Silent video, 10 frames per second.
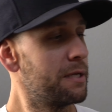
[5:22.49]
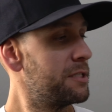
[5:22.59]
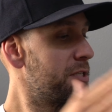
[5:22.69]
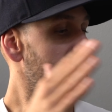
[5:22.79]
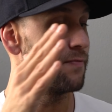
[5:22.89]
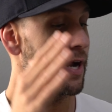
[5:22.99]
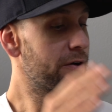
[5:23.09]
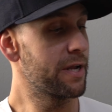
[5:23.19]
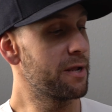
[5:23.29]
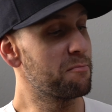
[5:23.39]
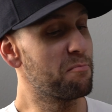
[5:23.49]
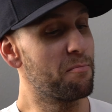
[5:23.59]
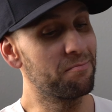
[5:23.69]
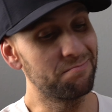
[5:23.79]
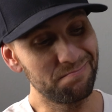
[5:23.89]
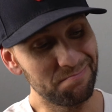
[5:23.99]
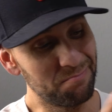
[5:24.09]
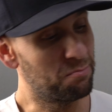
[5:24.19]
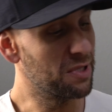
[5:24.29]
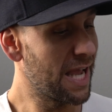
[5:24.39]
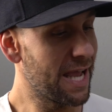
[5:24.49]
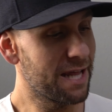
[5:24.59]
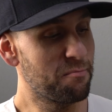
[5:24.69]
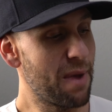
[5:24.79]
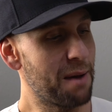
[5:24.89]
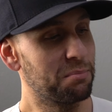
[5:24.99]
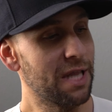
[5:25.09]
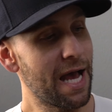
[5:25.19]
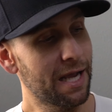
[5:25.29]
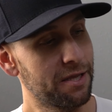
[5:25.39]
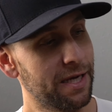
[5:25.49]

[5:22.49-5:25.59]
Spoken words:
Just very bland matte black.